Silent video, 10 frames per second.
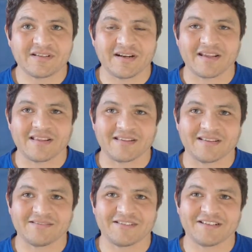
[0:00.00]
and I
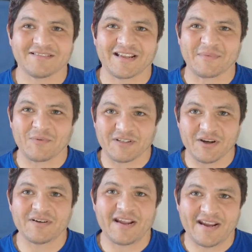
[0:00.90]
think we
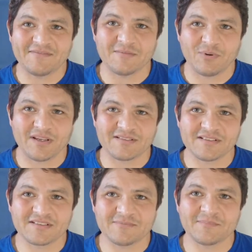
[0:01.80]
don't have the point
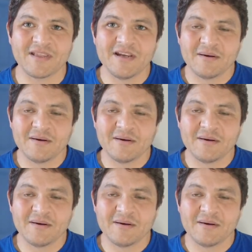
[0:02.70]
system,